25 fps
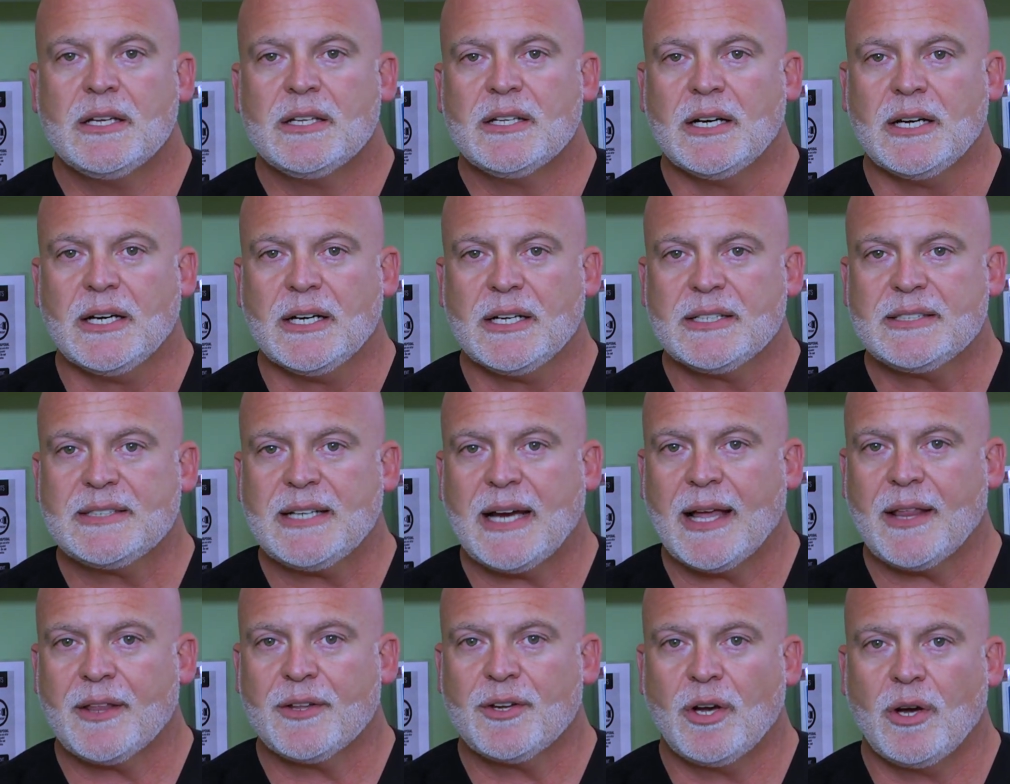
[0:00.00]

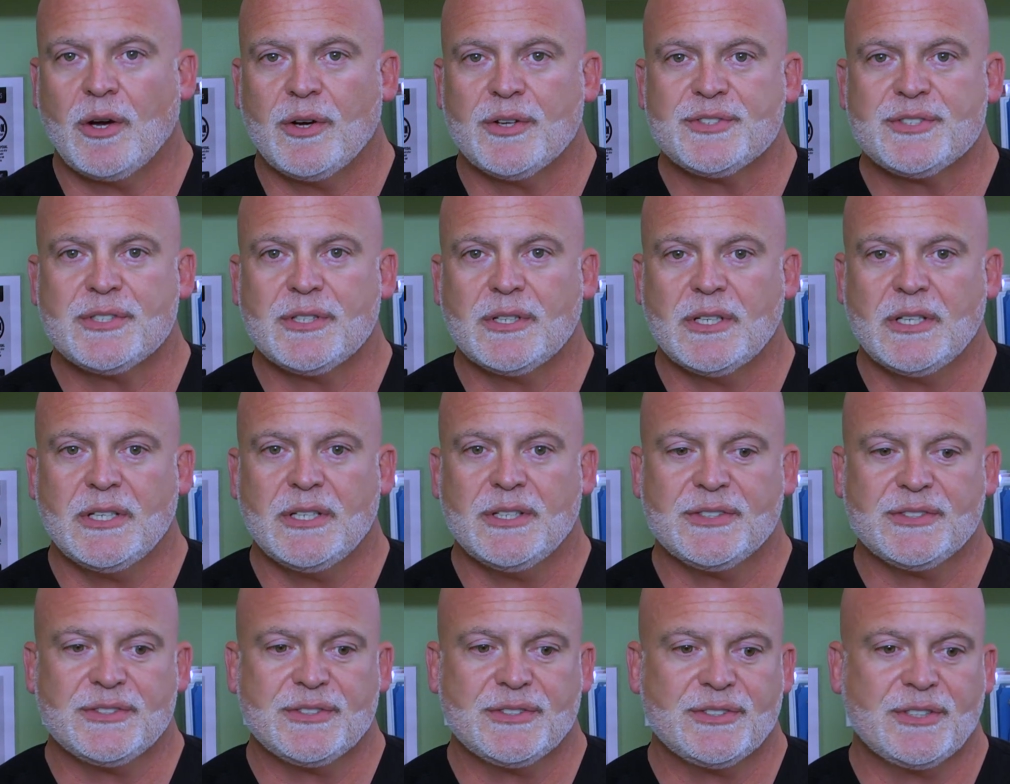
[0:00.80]
Tylenol
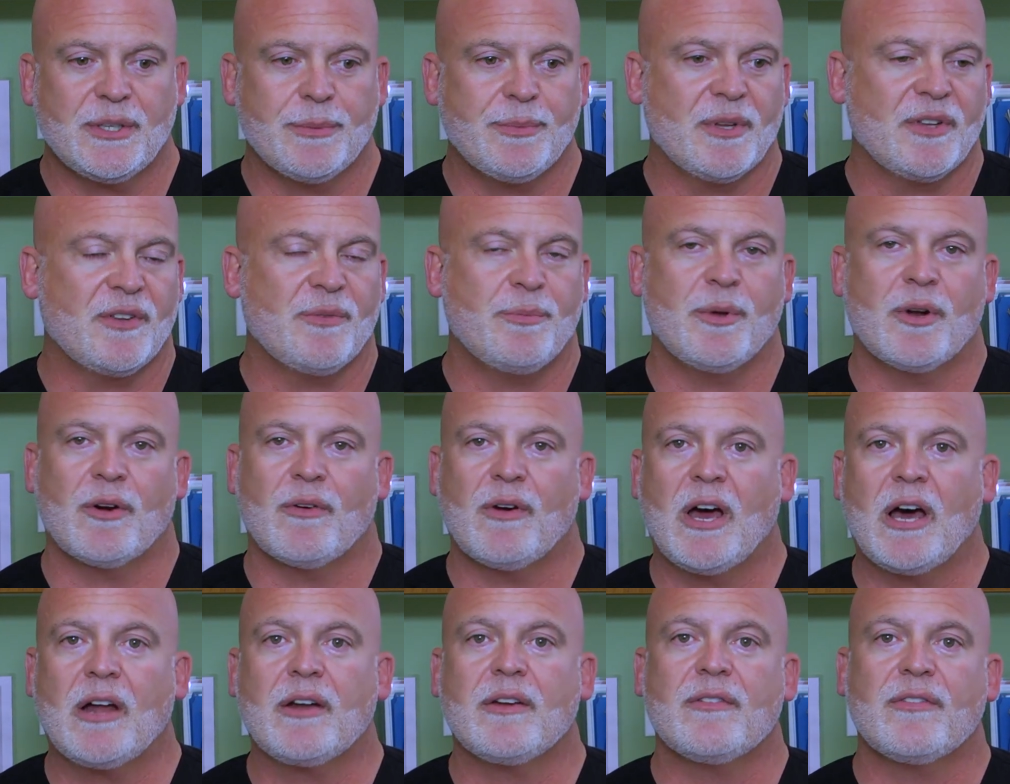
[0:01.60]
is something that's been
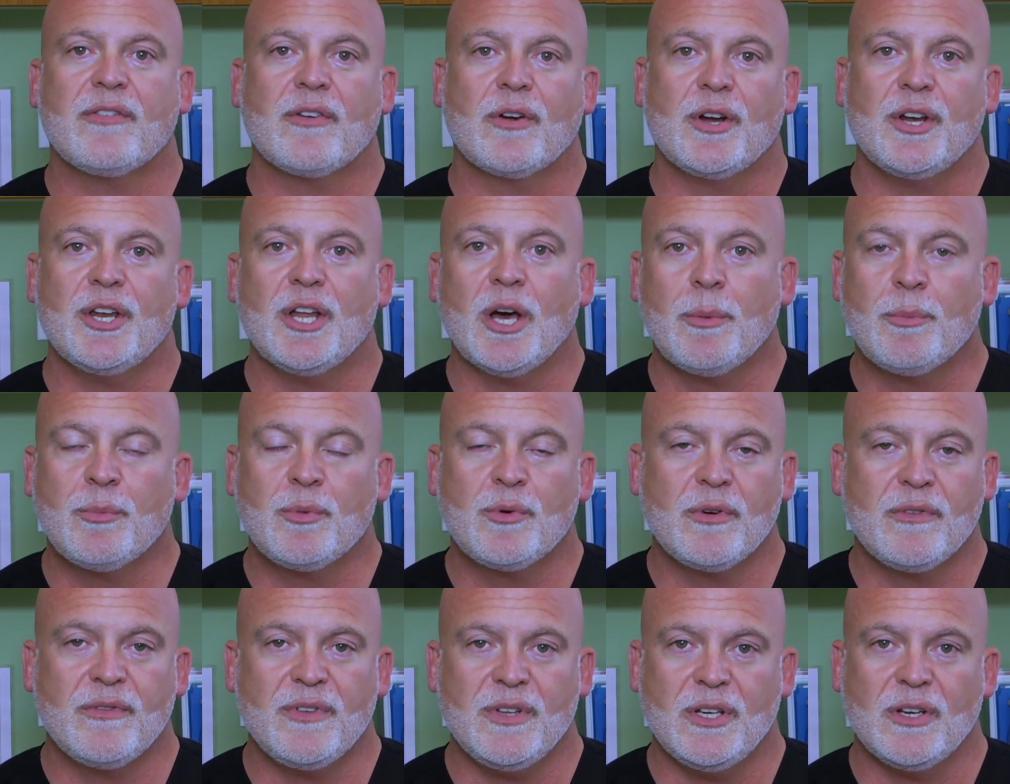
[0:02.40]
around for a
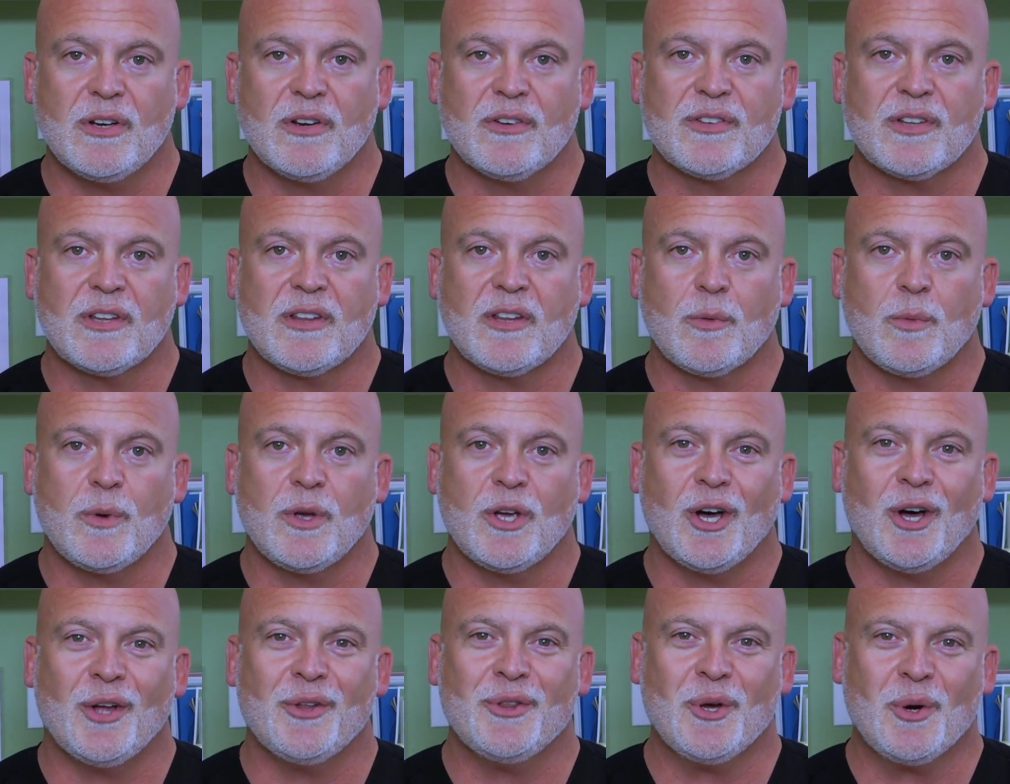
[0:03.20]
number of years. I think
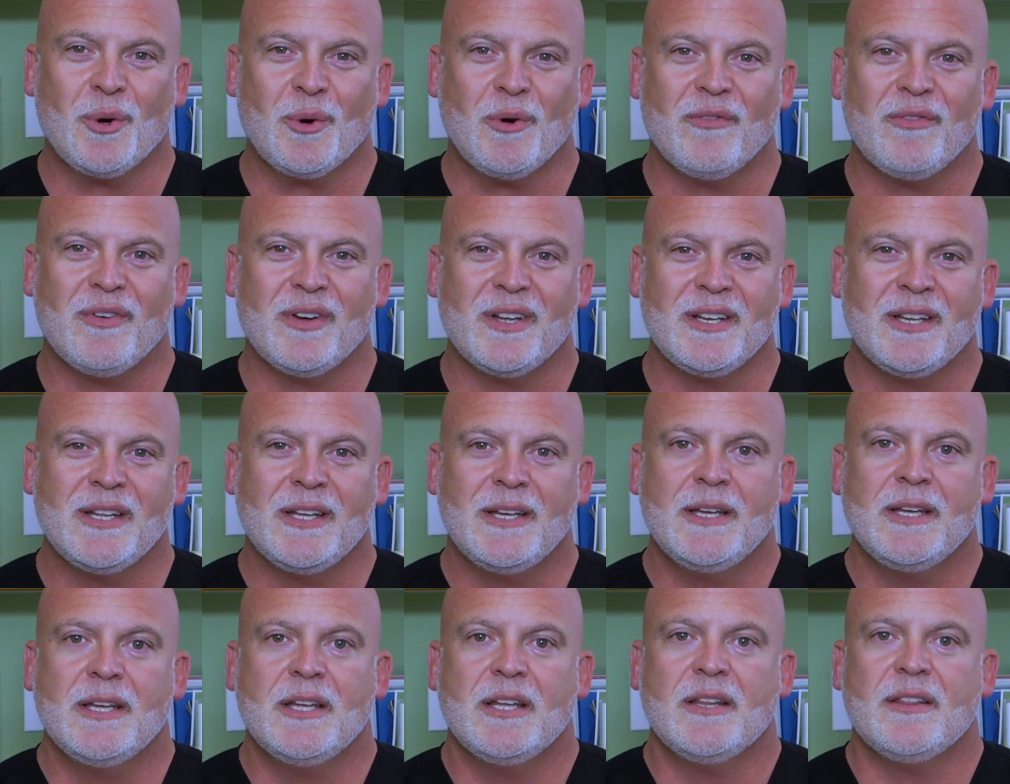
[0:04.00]
we all know of it.
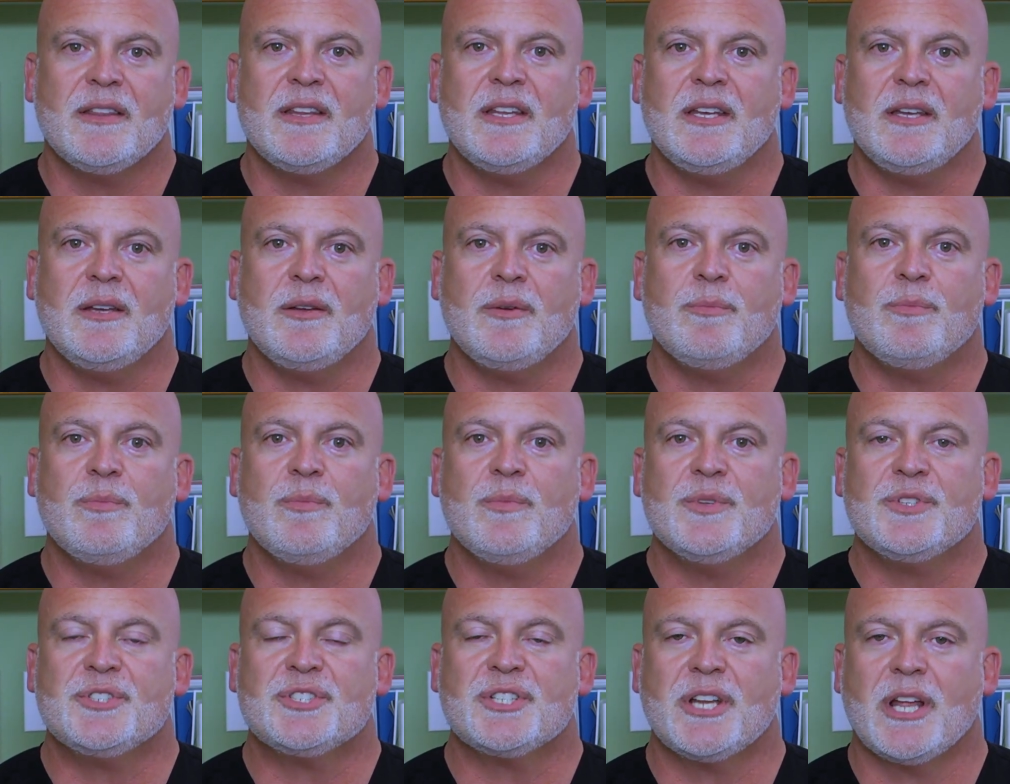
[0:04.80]
The
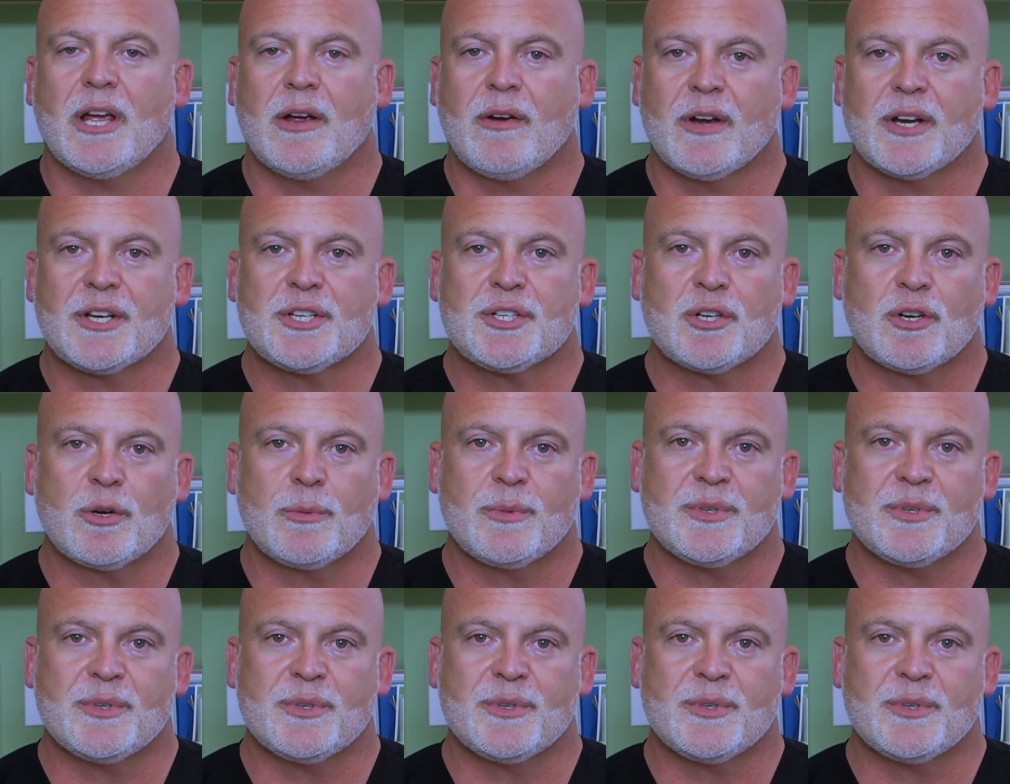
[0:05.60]
generic term